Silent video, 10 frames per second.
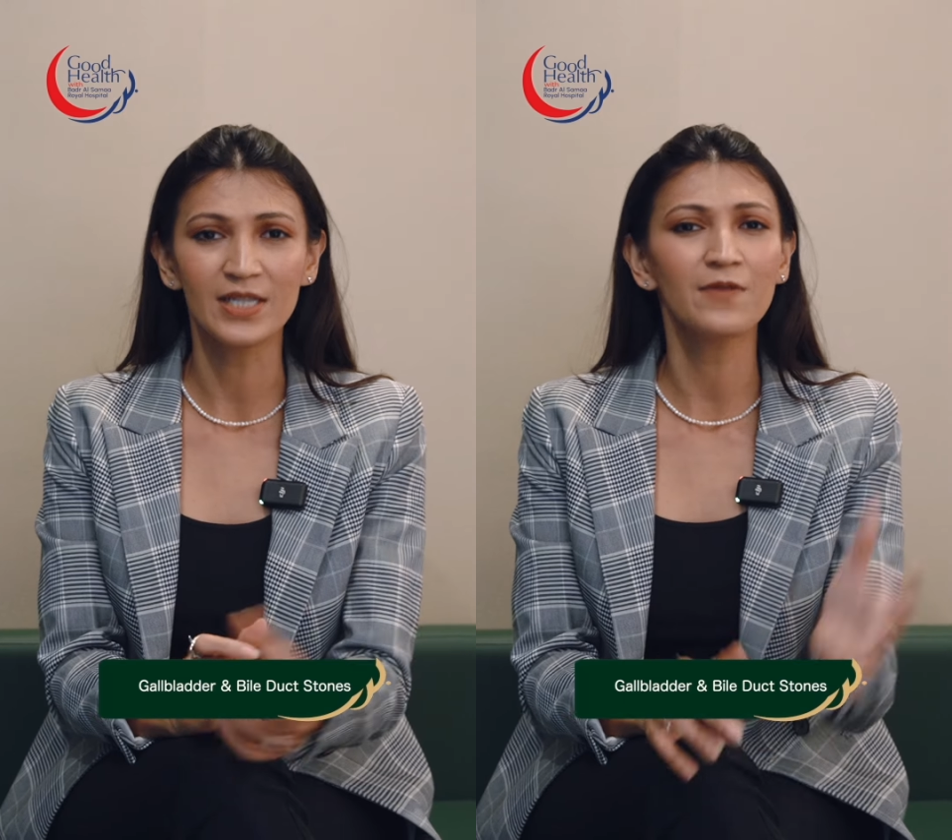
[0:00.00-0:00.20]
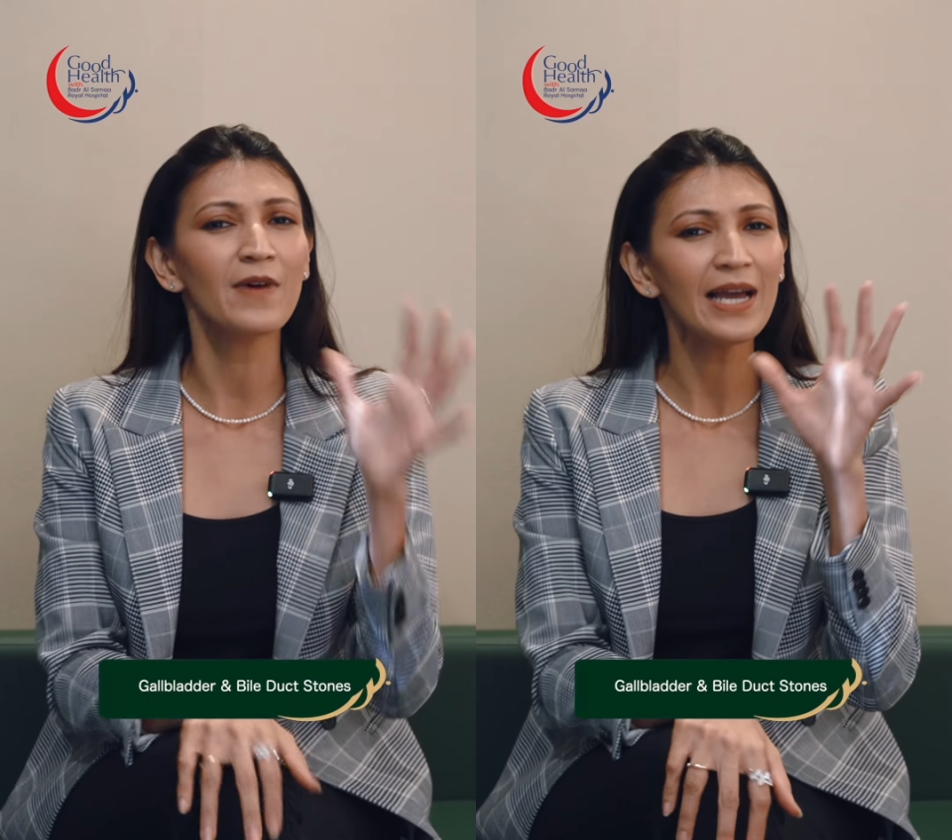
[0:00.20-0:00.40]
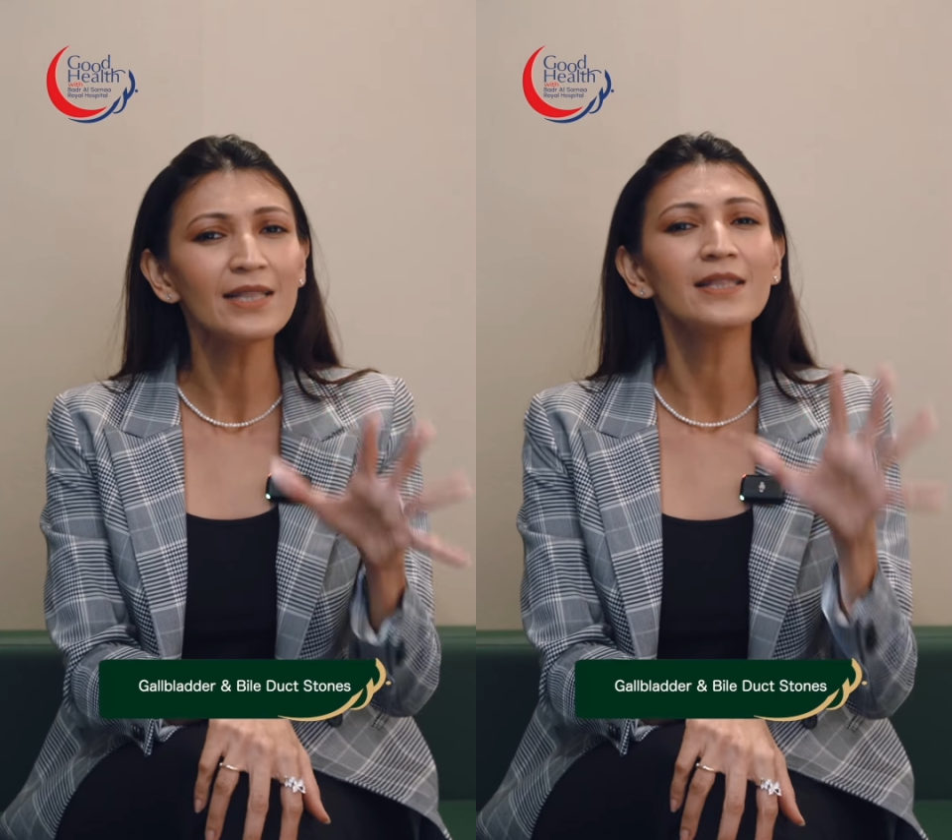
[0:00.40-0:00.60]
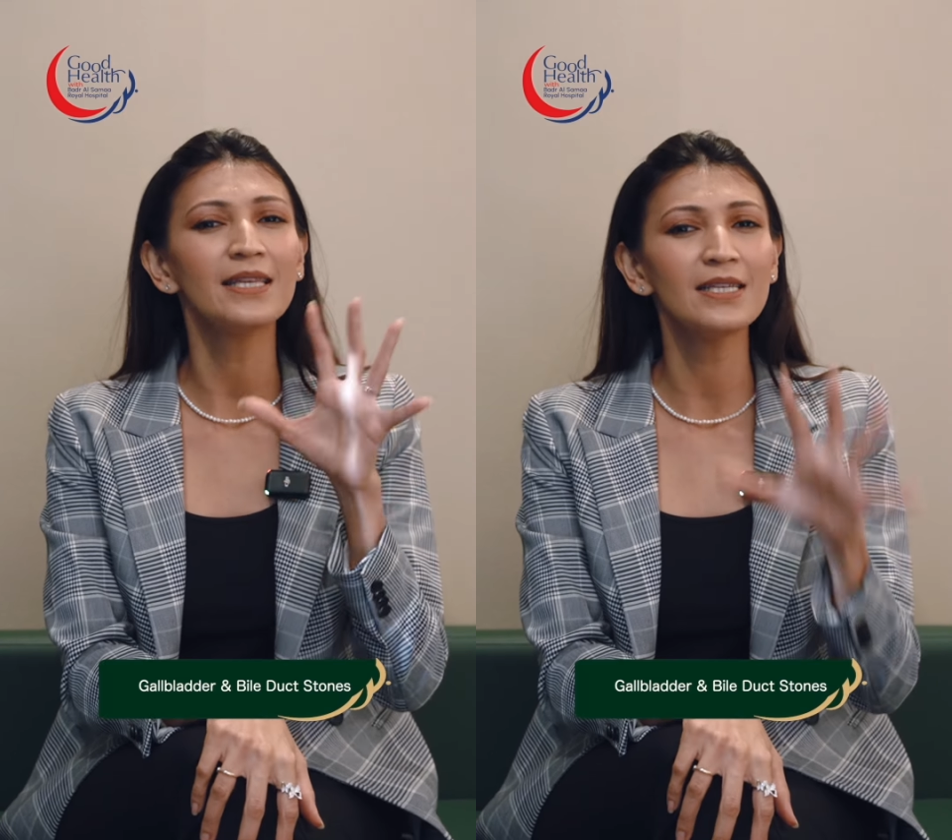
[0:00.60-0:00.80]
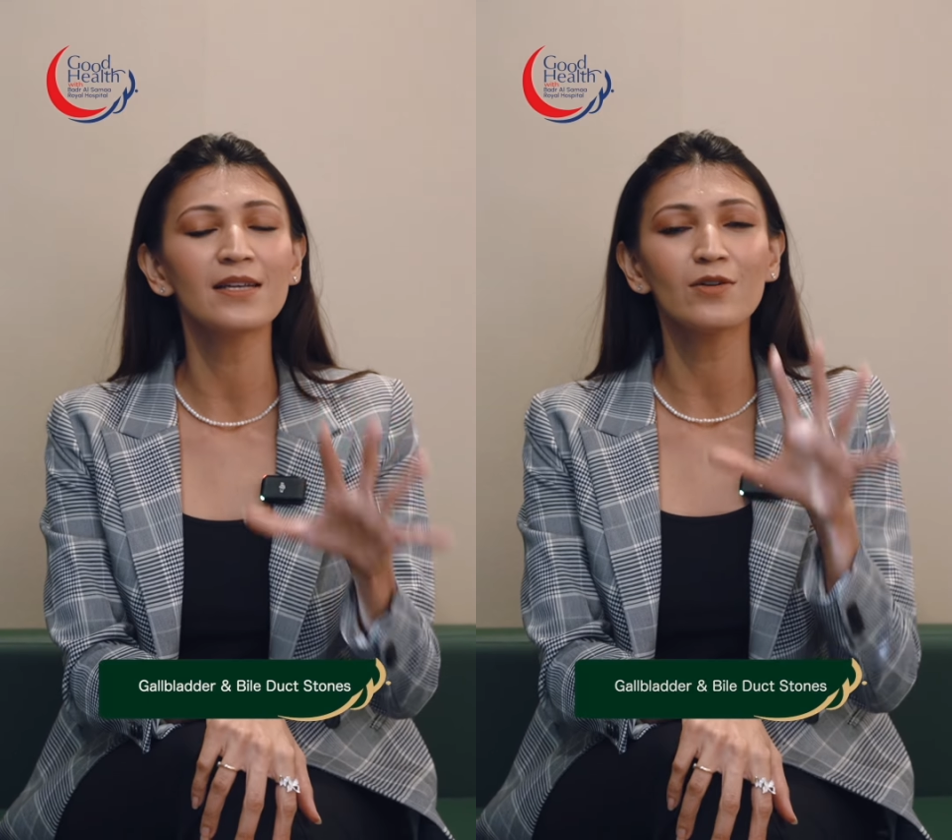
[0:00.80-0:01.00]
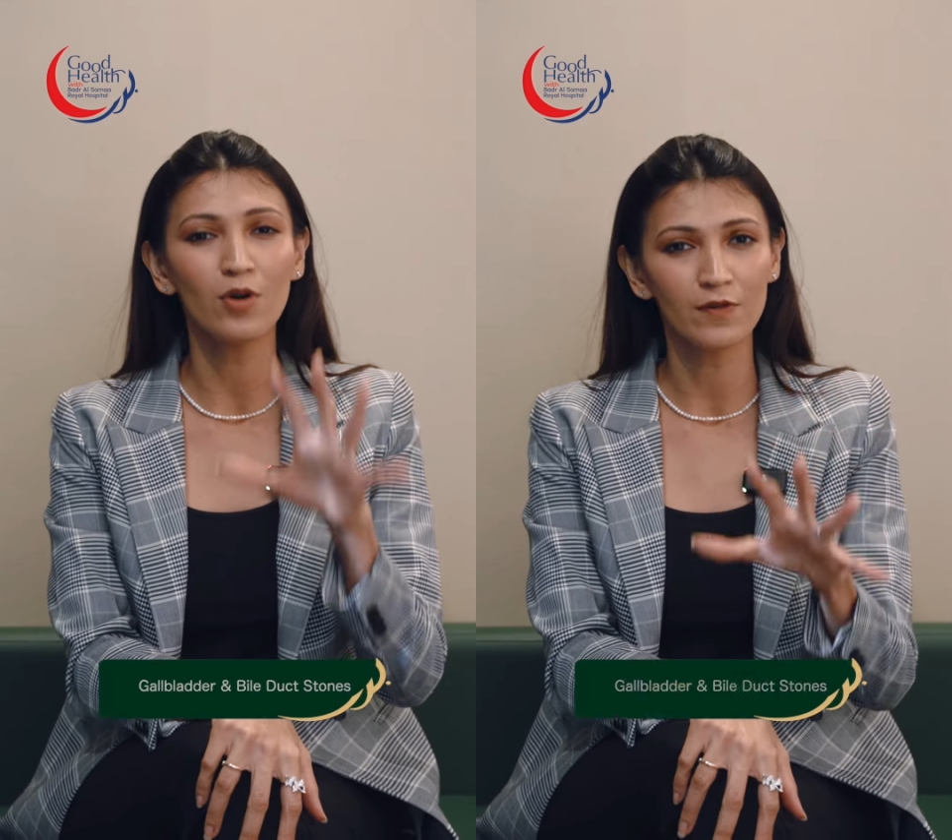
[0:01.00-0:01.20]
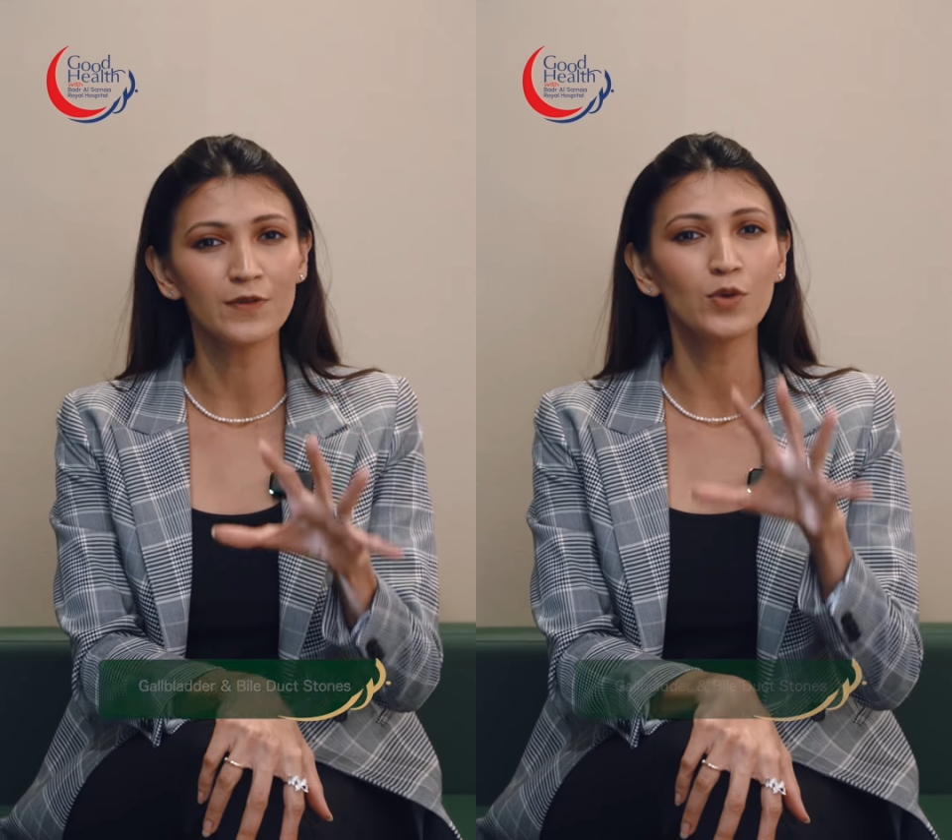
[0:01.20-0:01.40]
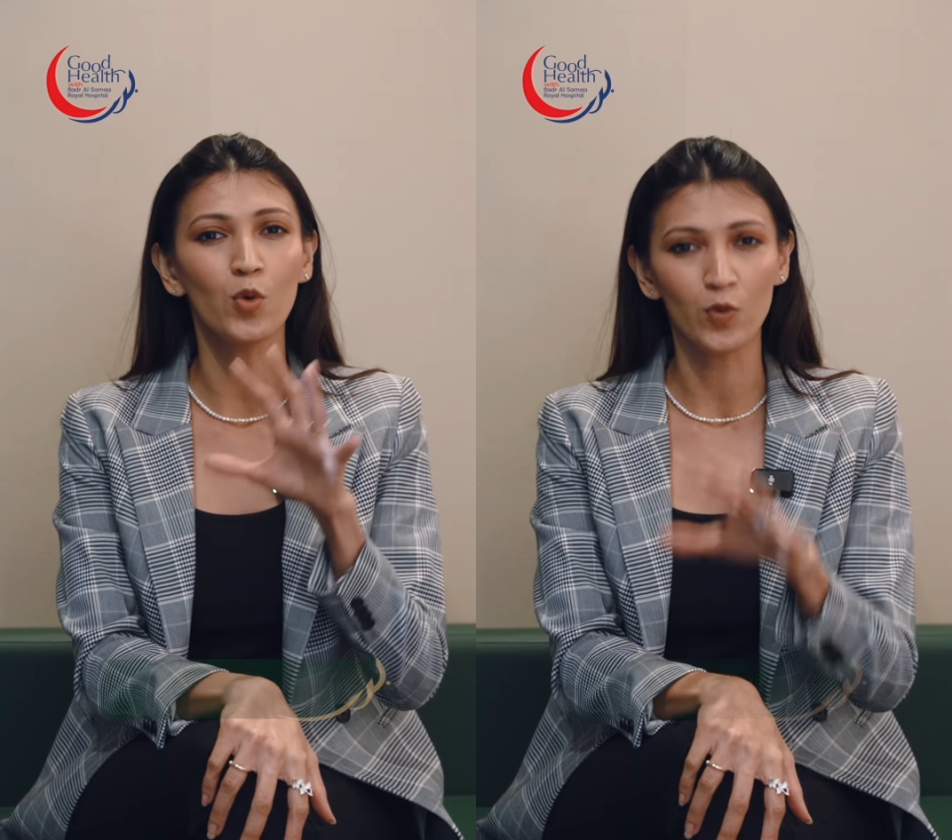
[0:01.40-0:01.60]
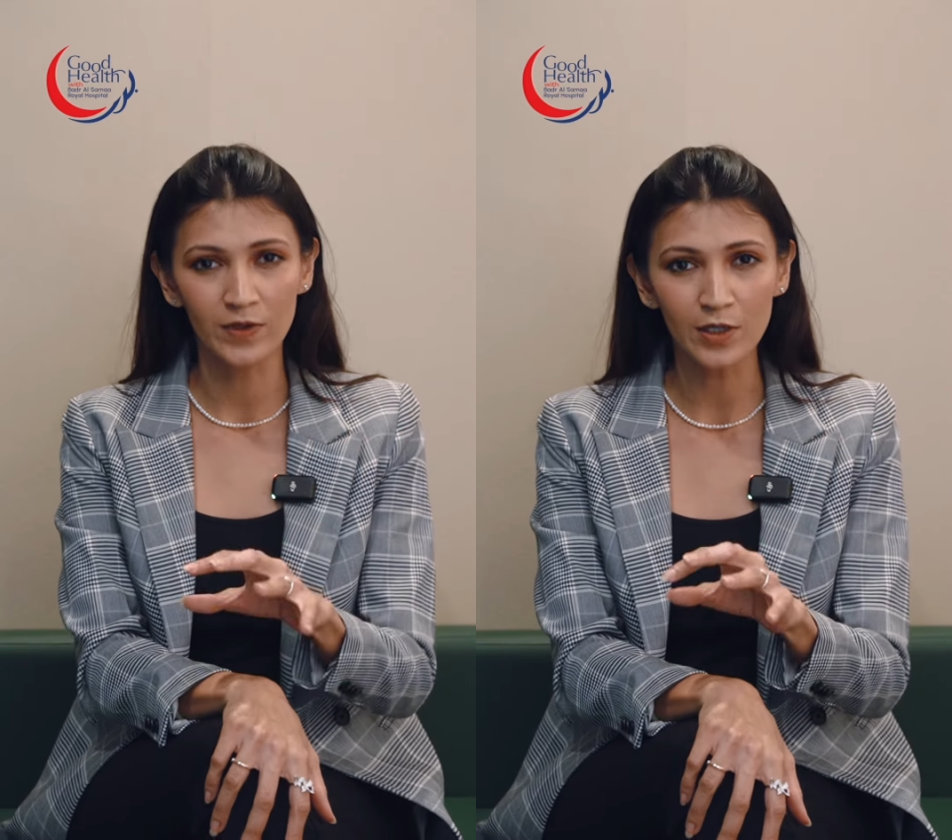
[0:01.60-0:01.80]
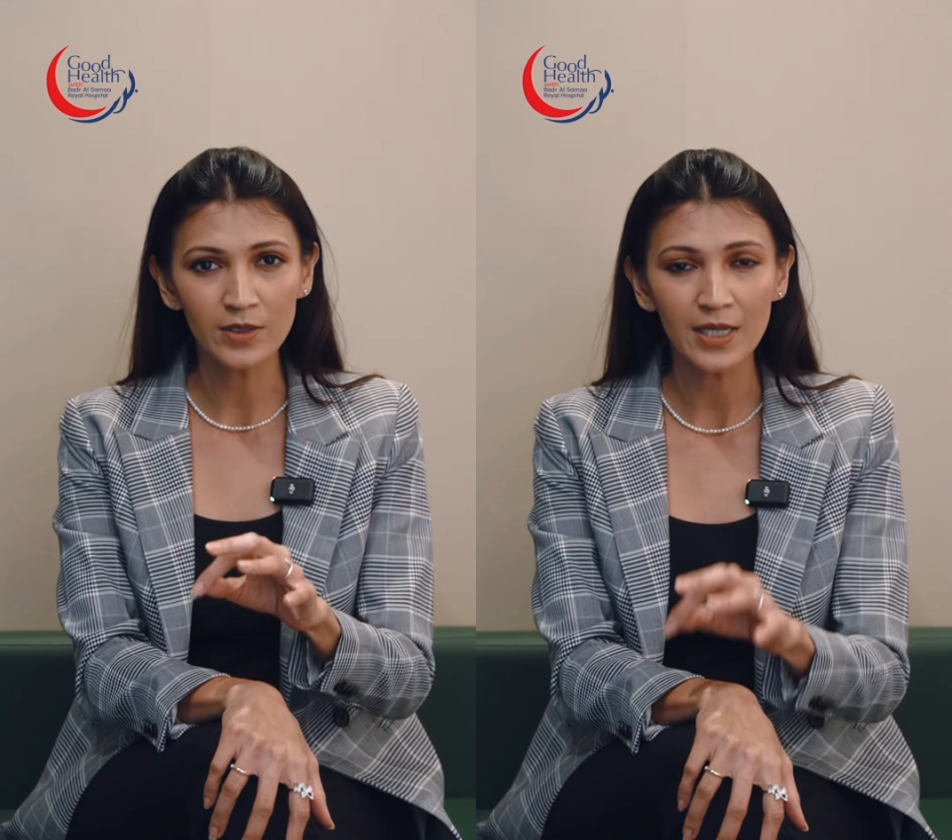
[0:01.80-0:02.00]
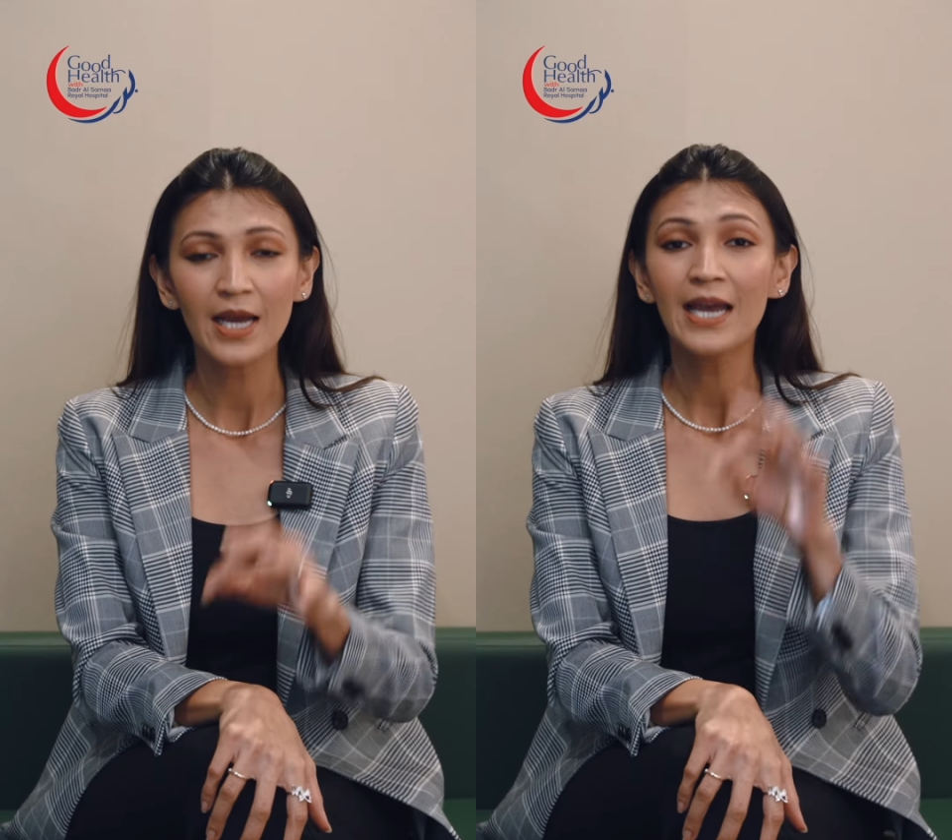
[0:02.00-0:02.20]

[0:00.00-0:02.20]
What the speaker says: And while these are often overlooked,